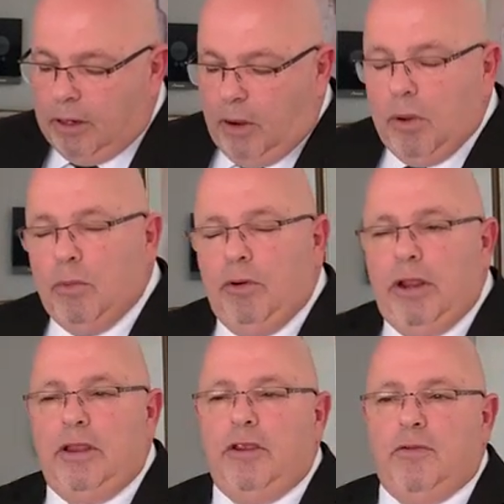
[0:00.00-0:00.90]
Now, when we
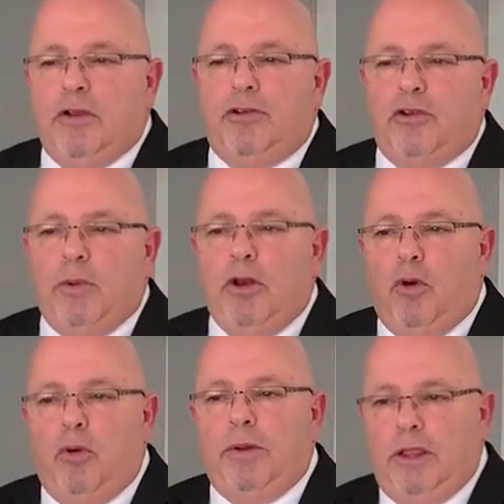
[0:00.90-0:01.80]
read these verses, we
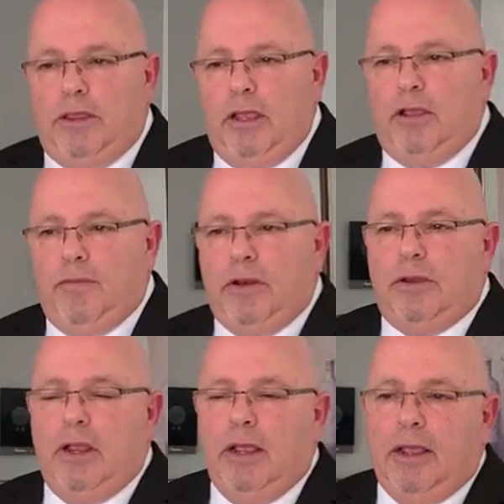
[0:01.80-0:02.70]
normally think of
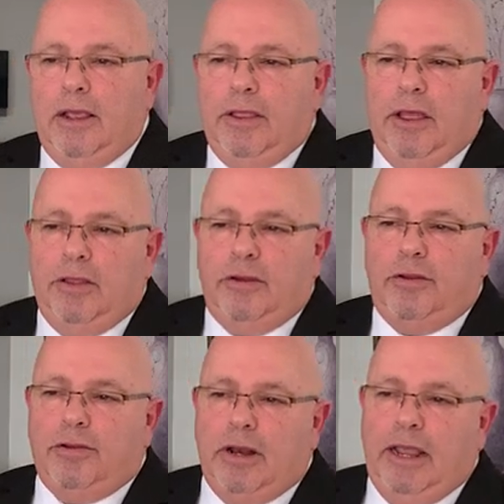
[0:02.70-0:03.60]
it that this
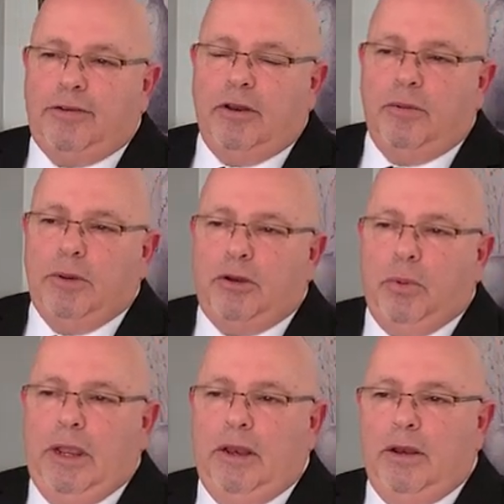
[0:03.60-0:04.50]
is a lesson
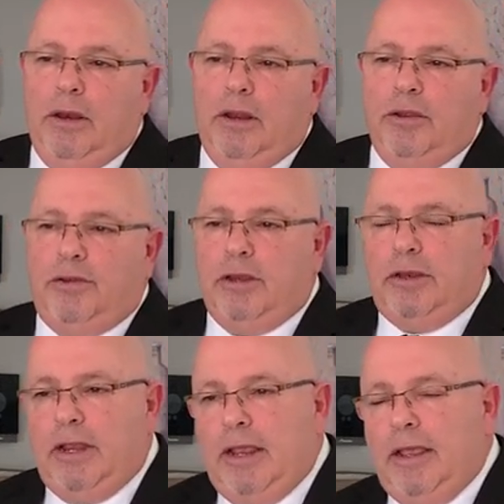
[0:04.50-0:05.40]
between
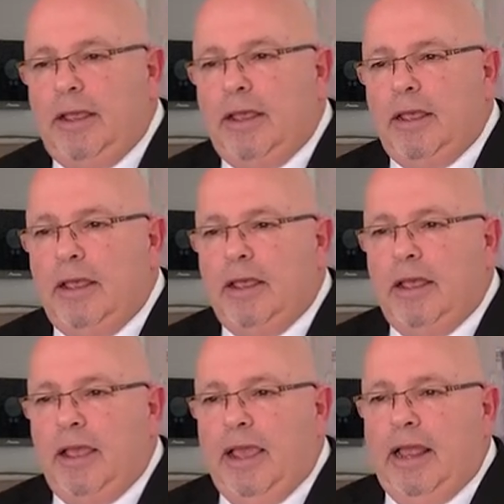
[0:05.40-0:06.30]
sitting
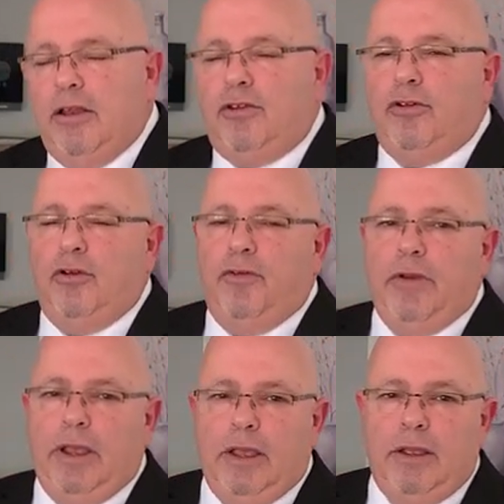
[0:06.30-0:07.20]
and
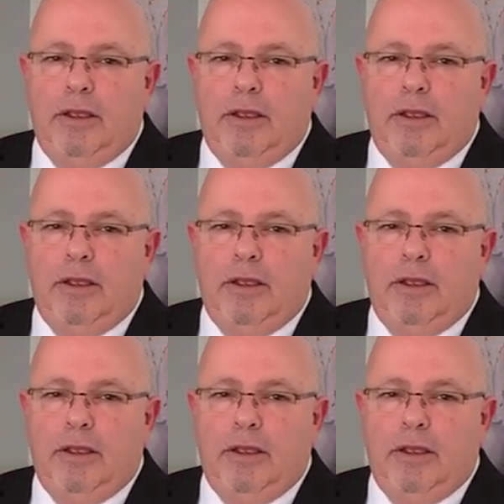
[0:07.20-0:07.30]
serving,